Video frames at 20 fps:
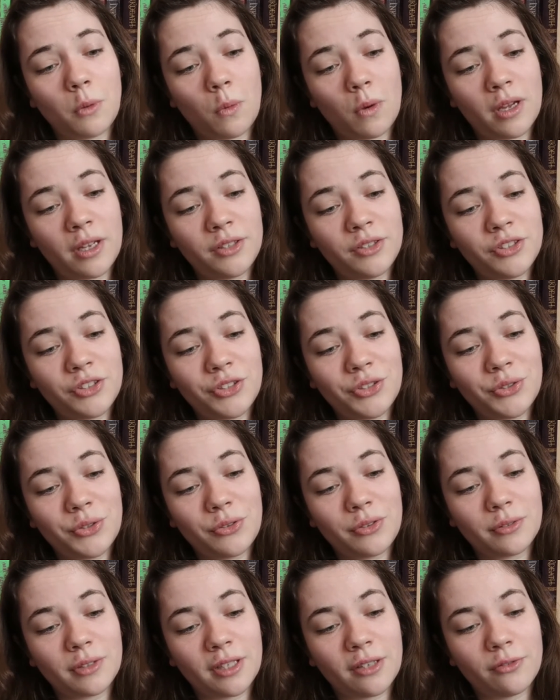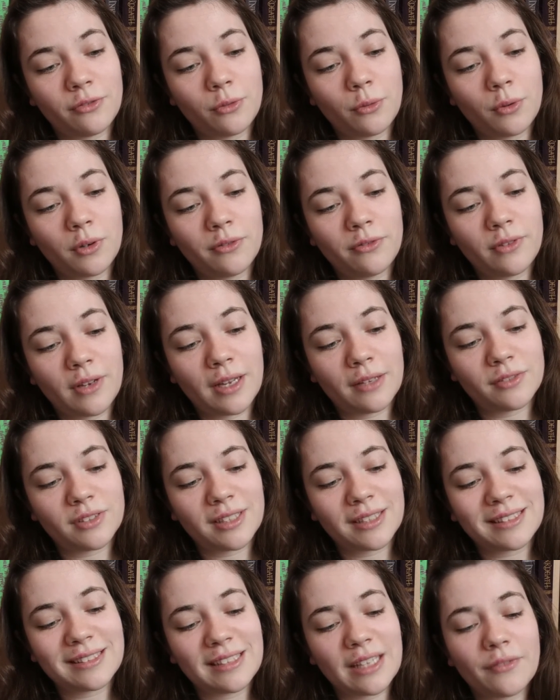1, 2, 3, 4, 5,
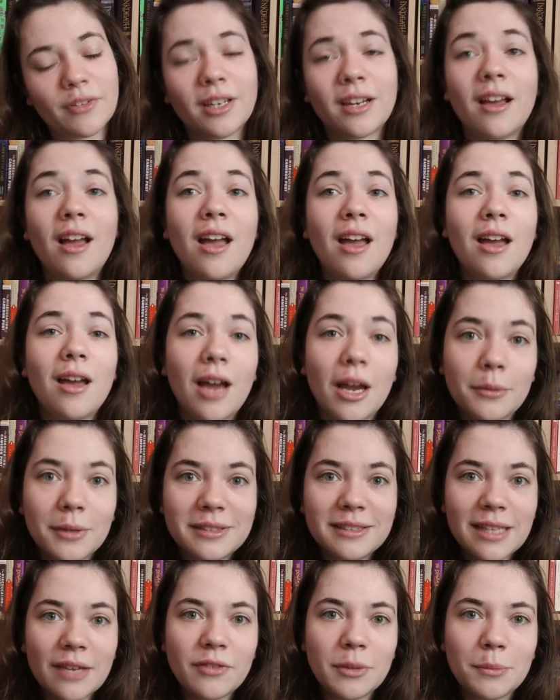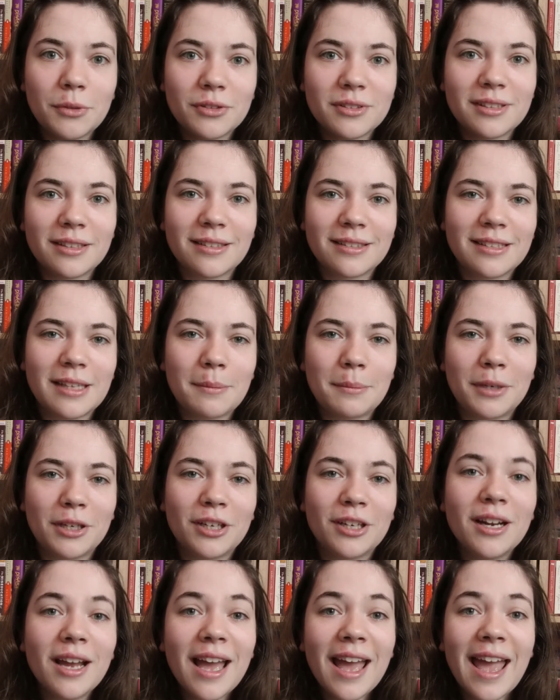6, 7. I read 7 books in
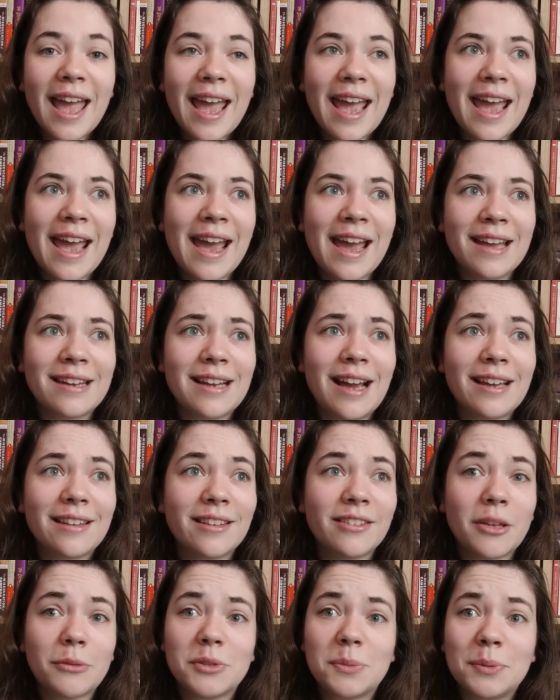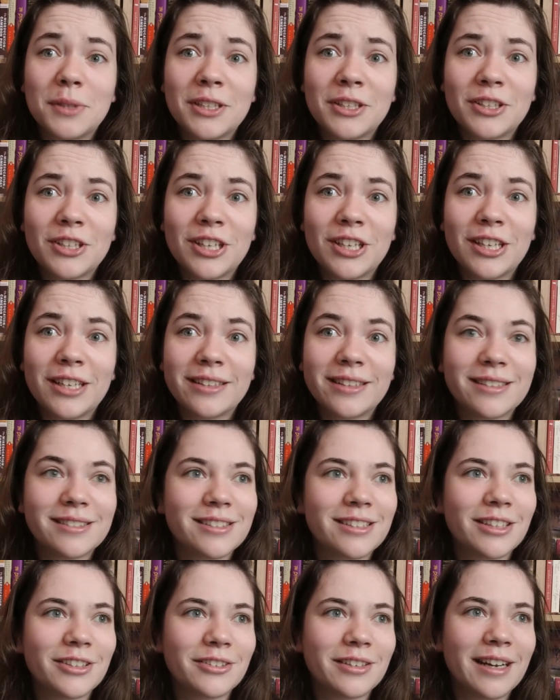December, and I think that was pretty good
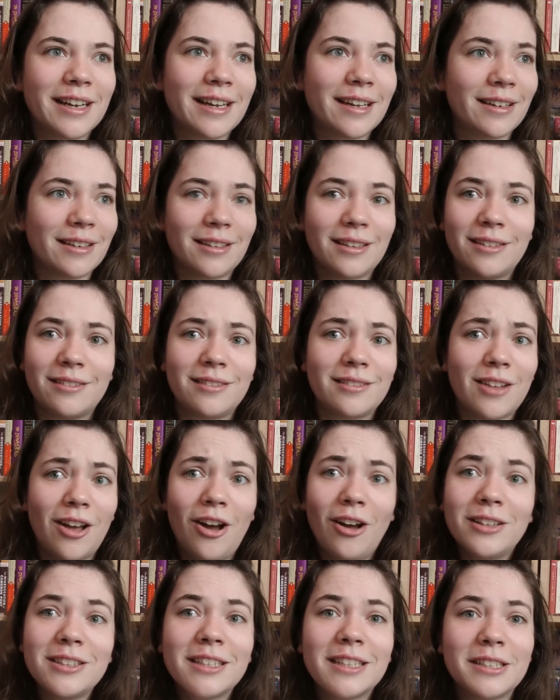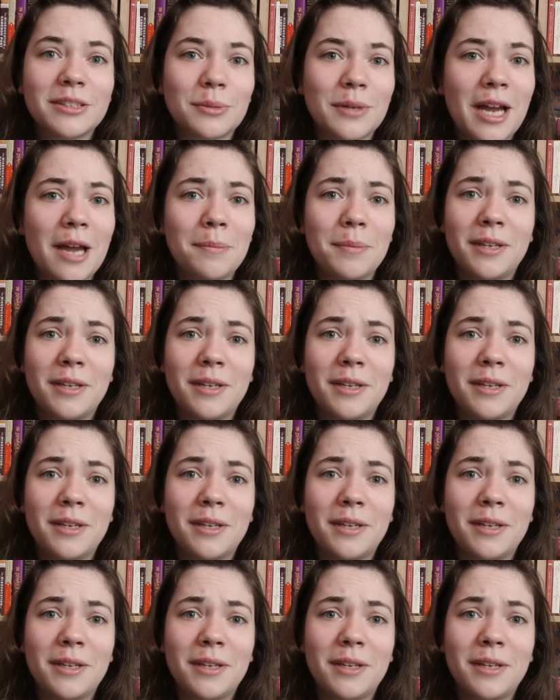considering the holidays were